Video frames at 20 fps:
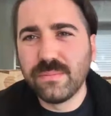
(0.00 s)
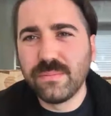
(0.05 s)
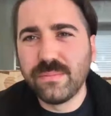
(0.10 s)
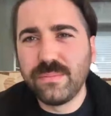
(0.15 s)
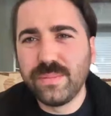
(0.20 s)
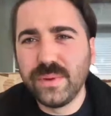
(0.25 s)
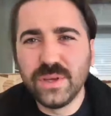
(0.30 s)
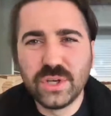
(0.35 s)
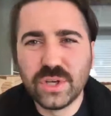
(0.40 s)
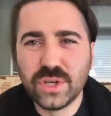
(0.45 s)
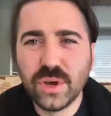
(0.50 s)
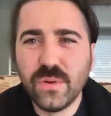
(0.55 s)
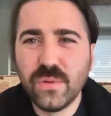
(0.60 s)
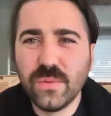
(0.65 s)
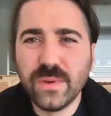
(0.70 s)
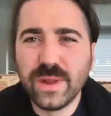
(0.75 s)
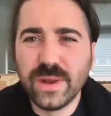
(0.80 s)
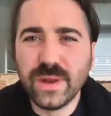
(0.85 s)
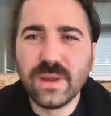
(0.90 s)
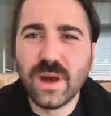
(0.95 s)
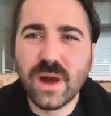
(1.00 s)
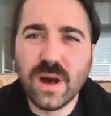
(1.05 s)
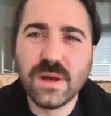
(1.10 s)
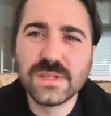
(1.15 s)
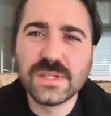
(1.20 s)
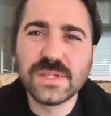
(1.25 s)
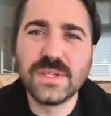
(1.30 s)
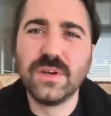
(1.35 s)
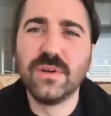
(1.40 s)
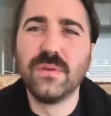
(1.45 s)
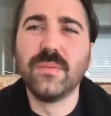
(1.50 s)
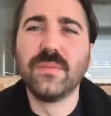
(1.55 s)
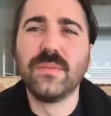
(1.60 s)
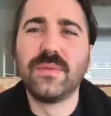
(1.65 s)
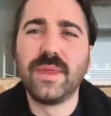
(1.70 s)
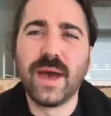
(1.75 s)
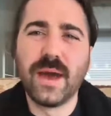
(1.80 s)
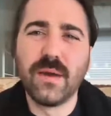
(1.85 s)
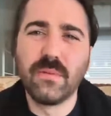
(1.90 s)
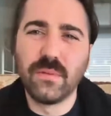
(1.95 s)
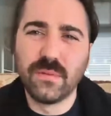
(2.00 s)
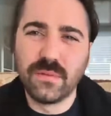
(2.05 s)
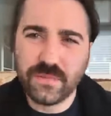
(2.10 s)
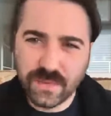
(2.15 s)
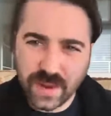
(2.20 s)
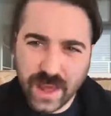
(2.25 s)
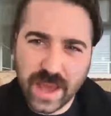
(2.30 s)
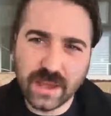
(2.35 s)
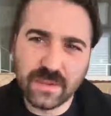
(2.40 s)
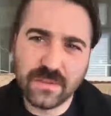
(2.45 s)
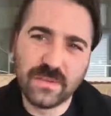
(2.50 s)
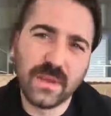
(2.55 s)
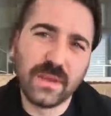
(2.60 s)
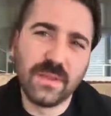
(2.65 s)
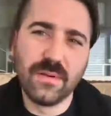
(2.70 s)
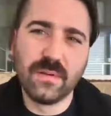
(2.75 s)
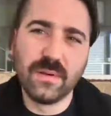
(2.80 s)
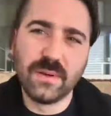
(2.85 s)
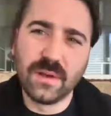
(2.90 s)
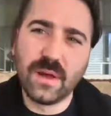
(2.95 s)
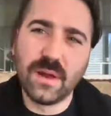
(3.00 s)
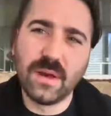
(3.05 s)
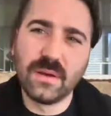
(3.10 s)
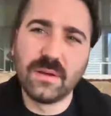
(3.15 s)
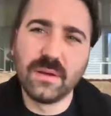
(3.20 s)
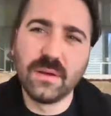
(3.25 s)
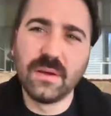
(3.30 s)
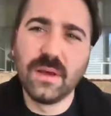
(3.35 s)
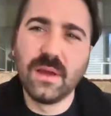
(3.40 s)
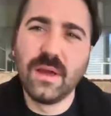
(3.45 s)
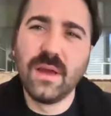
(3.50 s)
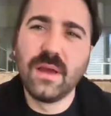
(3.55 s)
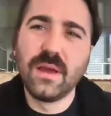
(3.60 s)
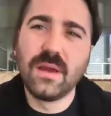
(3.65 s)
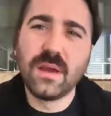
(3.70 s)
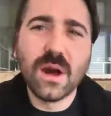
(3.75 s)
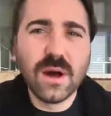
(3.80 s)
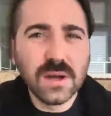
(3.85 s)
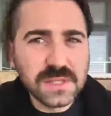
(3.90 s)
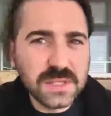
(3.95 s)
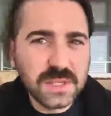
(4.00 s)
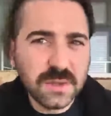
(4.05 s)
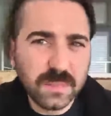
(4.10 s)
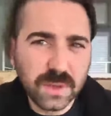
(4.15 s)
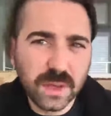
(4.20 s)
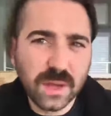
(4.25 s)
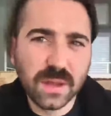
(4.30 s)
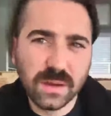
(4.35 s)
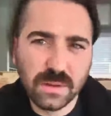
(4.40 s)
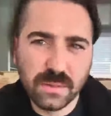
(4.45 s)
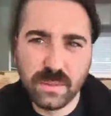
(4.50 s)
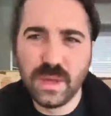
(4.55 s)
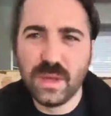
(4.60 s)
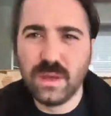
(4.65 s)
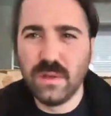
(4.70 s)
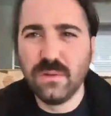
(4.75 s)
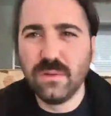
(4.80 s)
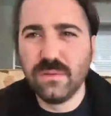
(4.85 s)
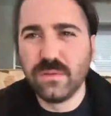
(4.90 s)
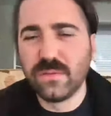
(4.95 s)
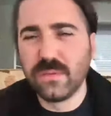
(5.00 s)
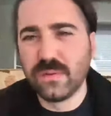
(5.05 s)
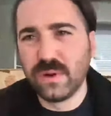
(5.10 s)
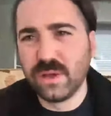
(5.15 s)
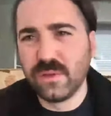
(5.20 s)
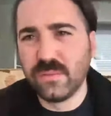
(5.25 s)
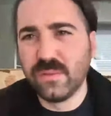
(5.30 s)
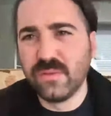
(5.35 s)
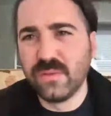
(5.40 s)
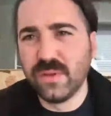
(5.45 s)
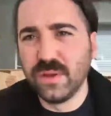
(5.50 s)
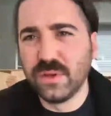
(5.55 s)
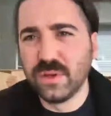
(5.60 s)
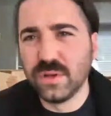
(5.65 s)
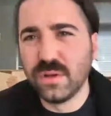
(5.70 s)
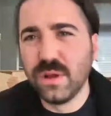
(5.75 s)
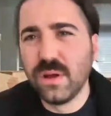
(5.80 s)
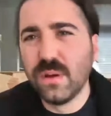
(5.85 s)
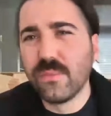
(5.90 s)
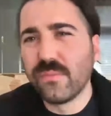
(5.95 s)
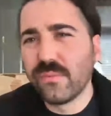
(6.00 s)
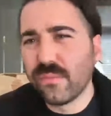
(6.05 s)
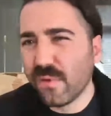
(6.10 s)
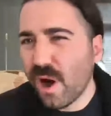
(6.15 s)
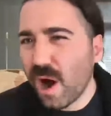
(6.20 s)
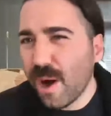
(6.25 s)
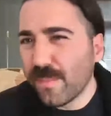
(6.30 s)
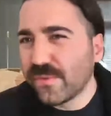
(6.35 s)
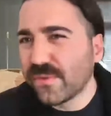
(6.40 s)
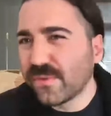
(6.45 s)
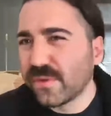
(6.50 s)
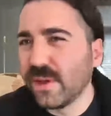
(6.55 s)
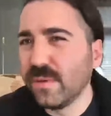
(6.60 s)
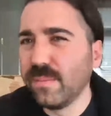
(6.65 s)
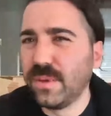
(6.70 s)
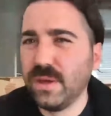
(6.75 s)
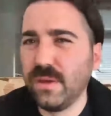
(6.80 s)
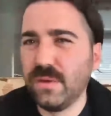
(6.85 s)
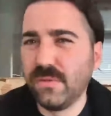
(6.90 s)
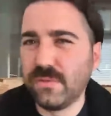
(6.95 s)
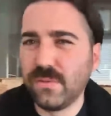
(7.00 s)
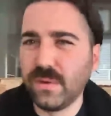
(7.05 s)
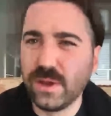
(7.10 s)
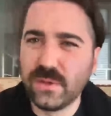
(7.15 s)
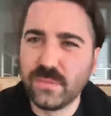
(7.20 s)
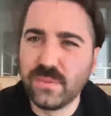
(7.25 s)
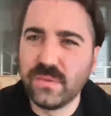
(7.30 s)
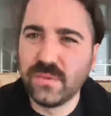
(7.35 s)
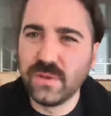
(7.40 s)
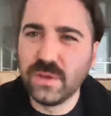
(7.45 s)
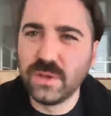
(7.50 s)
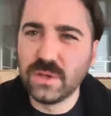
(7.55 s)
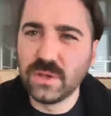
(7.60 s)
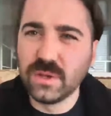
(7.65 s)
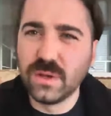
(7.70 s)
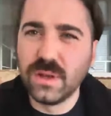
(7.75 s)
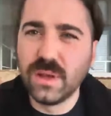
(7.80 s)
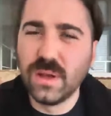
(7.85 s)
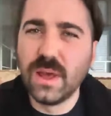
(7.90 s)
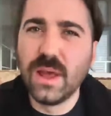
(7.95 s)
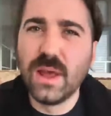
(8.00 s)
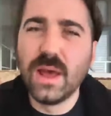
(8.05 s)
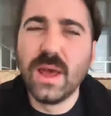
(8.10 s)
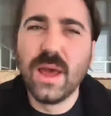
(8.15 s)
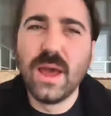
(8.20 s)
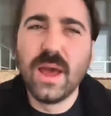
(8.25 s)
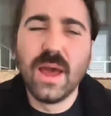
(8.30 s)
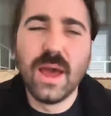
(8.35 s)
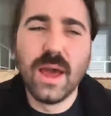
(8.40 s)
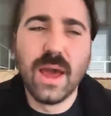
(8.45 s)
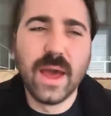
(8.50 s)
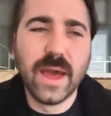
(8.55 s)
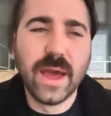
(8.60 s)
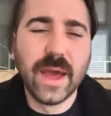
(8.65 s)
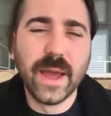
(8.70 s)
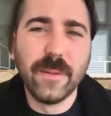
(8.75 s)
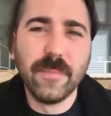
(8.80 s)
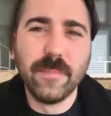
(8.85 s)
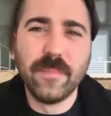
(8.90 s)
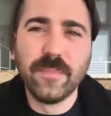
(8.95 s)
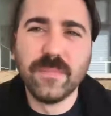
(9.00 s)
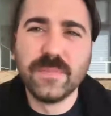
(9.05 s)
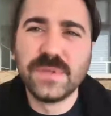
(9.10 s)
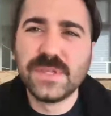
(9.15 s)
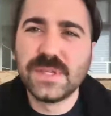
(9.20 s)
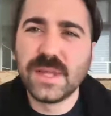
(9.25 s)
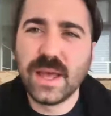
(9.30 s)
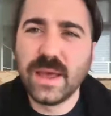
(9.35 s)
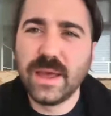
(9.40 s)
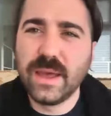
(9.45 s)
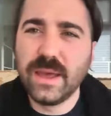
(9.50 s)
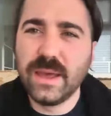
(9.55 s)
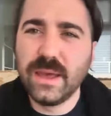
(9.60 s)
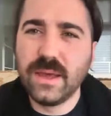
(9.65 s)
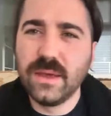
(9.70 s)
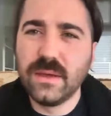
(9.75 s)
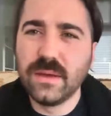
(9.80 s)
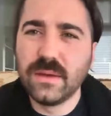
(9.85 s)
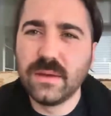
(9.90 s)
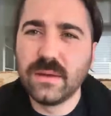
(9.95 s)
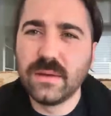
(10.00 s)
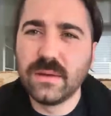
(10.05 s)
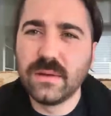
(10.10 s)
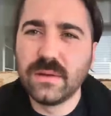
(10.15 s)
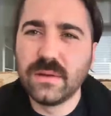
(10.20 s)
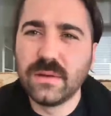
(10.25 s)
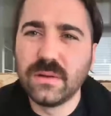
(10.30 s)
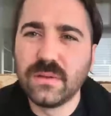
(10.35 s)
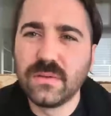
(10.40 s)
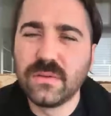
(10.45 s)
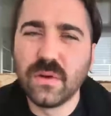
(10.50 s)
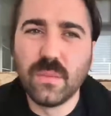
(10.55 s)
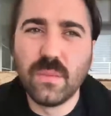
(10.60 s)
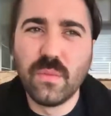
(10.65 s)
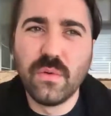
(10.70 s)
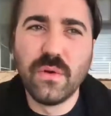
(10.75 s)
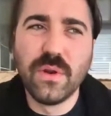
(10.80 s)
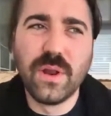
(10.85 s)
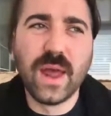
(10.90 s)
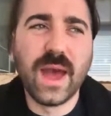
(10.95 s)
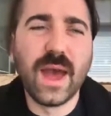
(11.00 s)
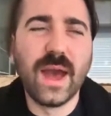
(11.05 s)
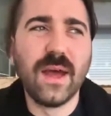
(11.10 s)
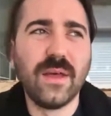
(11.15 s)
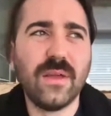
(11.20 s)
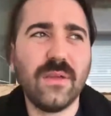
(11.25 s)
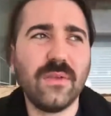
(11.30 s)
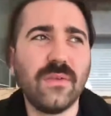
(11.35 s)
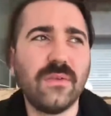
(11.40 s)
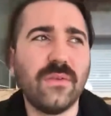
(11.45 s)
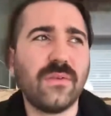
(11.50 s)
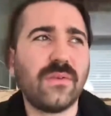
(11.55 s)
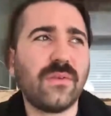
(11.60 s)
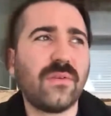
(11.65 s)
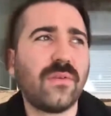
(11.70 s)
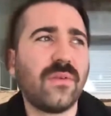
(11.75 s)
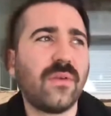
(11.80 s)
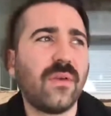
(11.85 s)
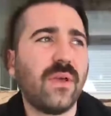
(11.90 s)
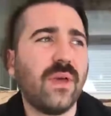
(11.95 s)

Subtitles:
be shown in costume that reflects that they're a doctor. Costume can be used for exposition. Props can be used for exposition. Say someone has